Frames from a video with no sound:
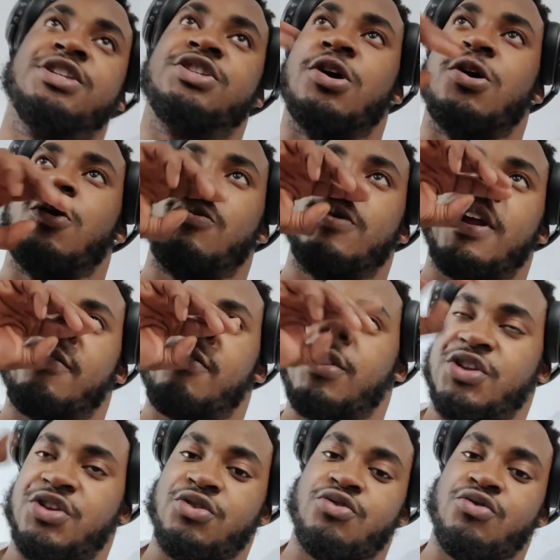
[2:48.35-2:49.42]
So
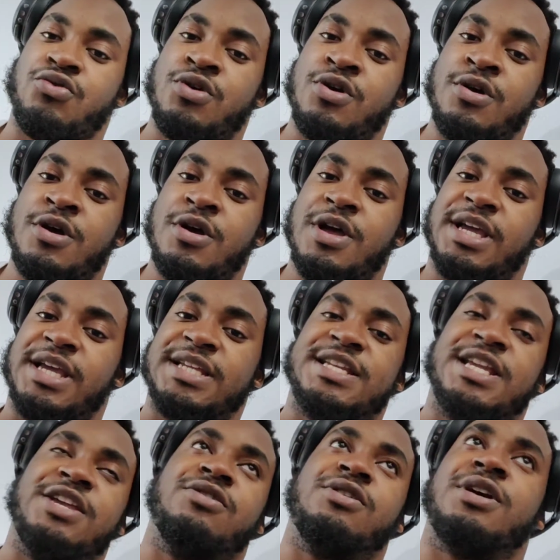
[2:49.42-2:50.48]
whenever you
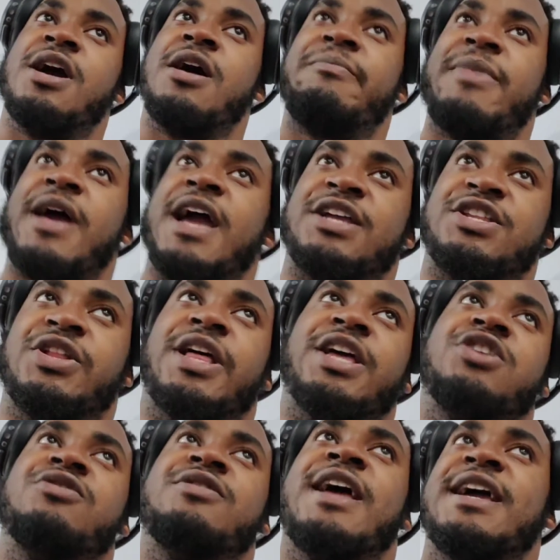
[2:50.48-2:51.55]
continue to come back to
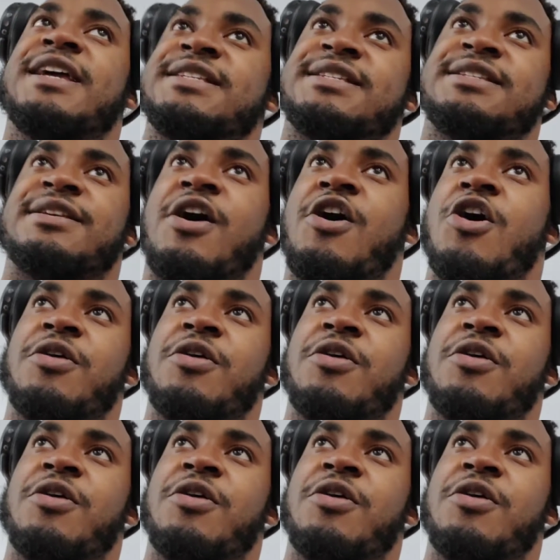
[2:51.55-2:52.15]
like your next